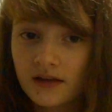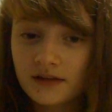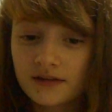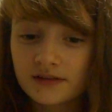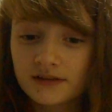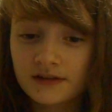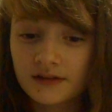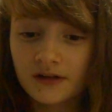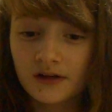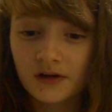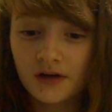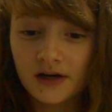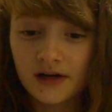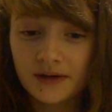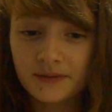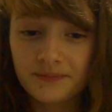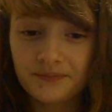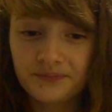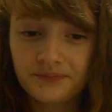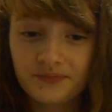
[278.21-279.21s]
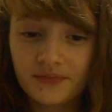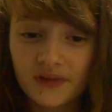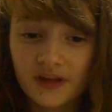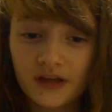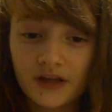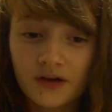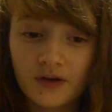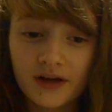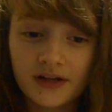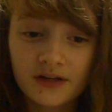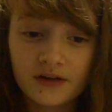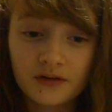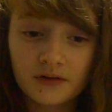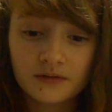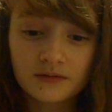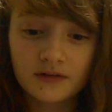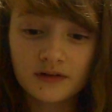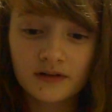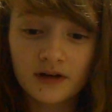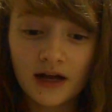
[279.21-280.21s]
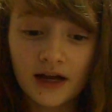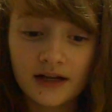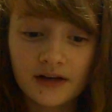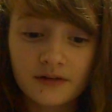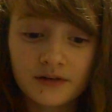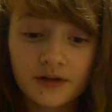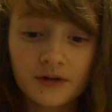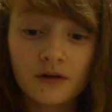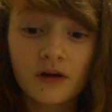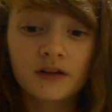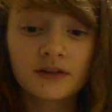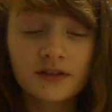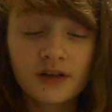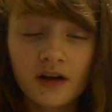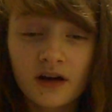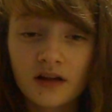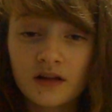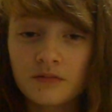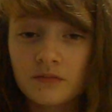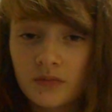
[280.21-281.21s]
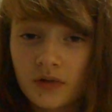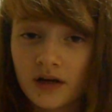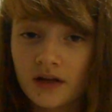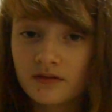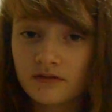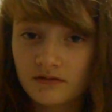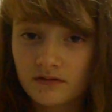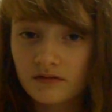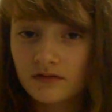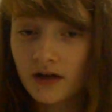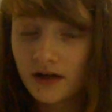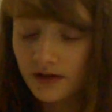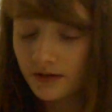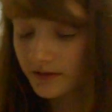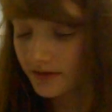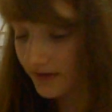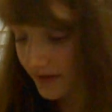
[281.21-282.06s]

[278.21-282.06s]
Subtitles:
So I don't know a ton, but I know